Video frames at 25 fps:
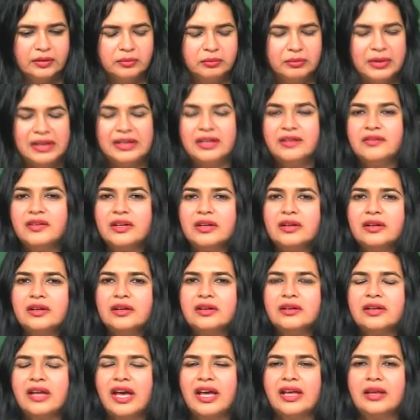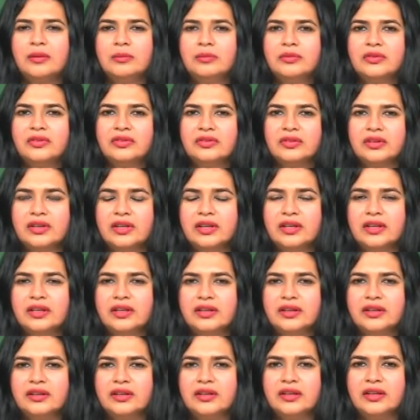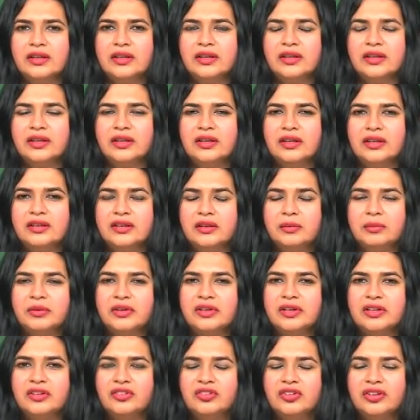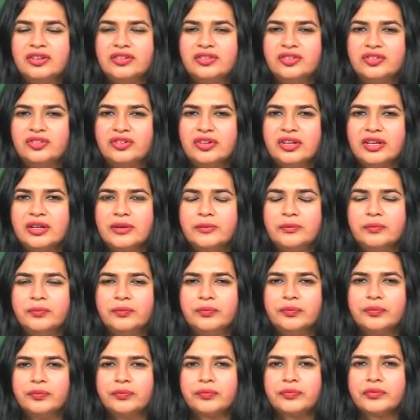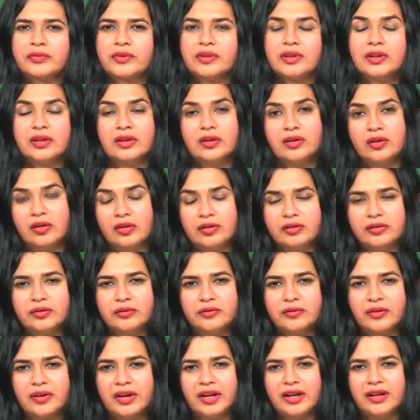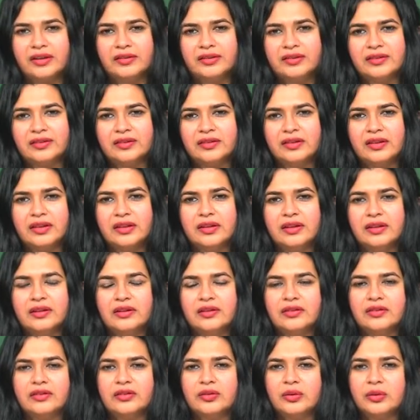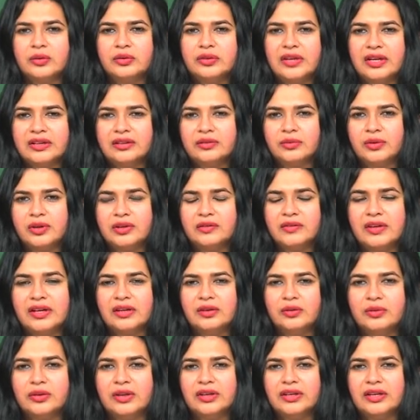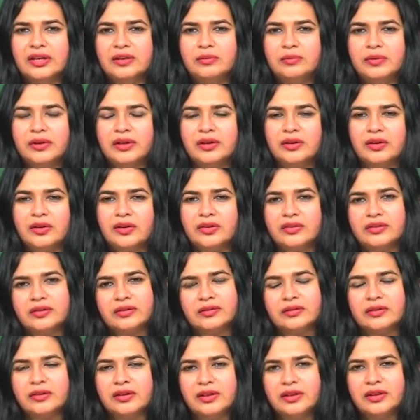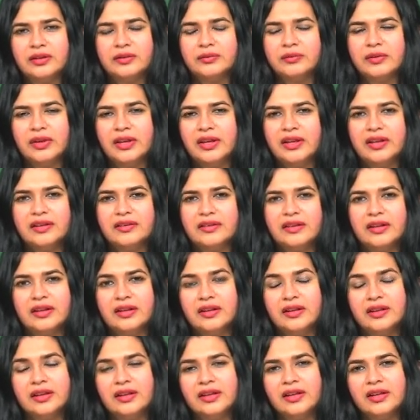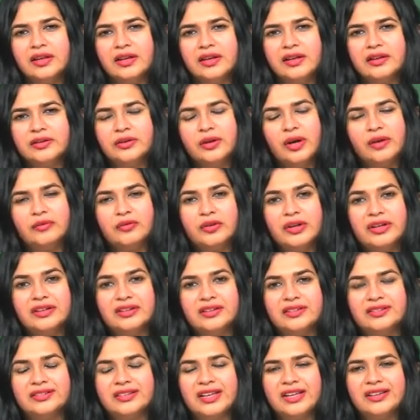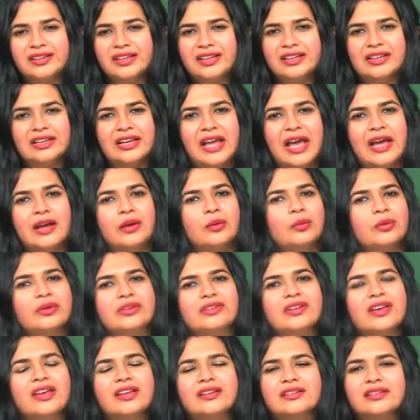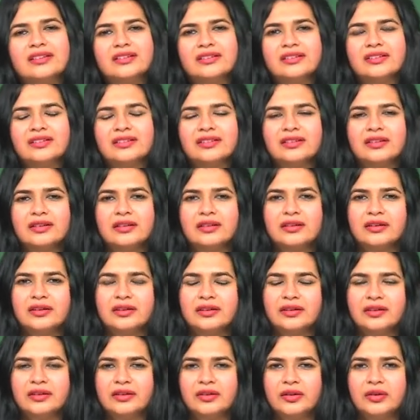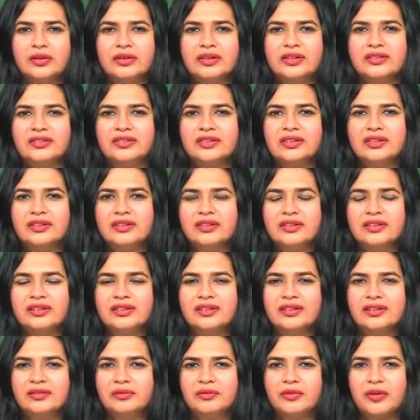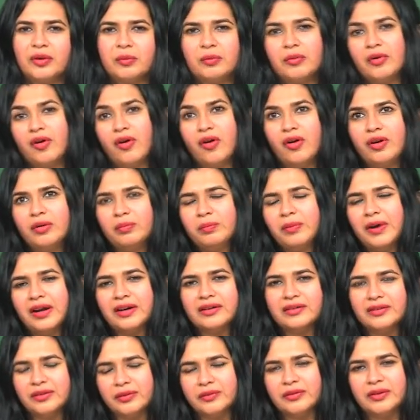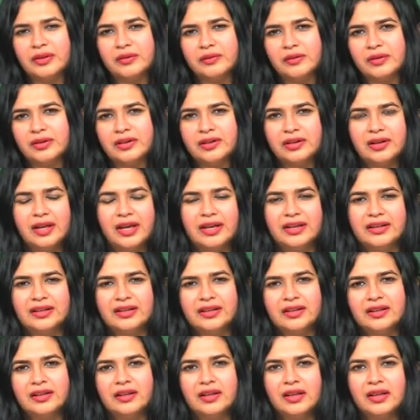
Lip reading: medieval times in the British history, also France. So, that is what we are looking at, because you have to understand that language has its origin from all parts of the world, and